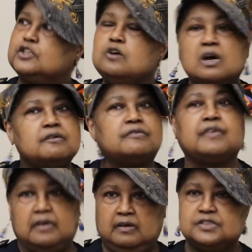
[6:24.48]
do other
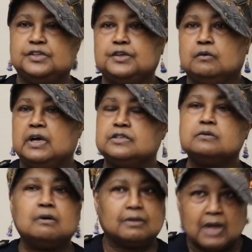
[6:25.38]
things, you know, I do
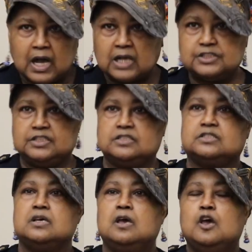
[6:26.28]

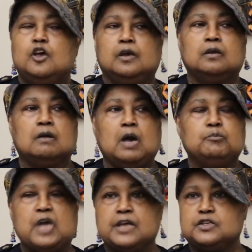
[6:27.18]
collages, you know,
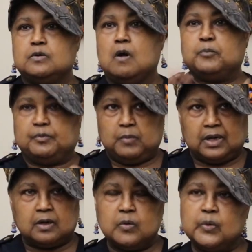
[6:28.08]
I, I do, but
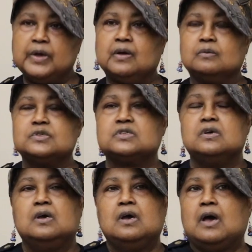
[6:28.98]
my quilts,
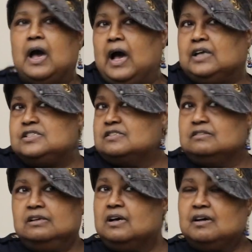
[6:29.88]
I just
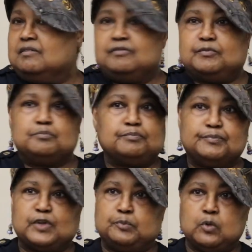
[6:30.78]
love
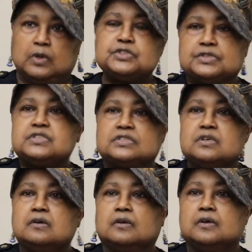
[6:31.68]
the portraits,
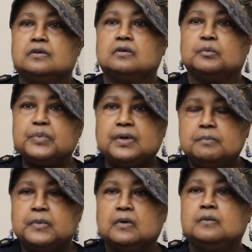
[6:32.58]
you know, the
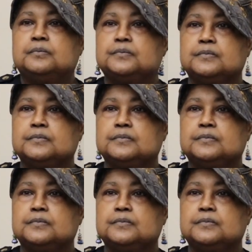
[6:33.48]
people.